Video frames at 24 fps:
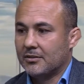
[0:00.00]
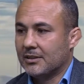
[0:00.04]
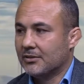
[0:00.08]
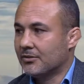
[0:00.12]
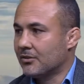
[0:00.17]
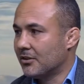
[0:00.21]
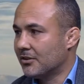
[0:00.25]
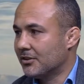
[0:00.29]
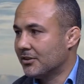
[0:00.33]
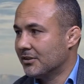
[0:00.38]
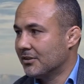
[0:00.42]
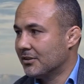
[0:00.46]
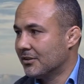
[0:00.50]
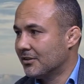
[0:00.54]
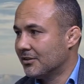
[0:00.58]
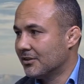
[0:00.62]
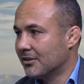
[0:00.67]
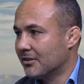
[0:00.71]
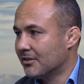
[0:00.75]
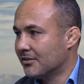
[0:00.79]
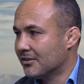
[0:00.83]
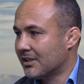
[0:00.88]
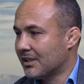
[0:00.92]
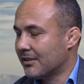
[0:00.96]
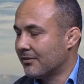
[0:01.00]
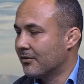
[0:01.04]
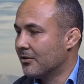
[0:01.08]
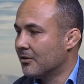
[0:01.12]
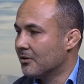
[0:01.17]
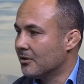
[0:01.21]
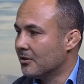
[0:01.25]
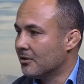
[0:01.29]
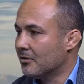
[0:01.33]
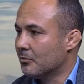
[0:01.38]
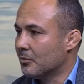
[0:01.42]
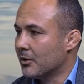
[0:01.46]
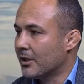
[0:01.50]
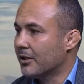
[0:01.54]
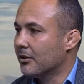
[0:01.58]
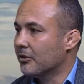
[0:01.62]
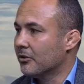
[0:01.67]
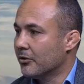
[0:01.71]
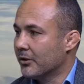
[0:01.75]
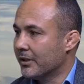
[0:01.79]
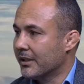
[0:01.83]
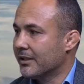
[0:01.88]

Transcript: That's all she does. She doesn't have a, a regular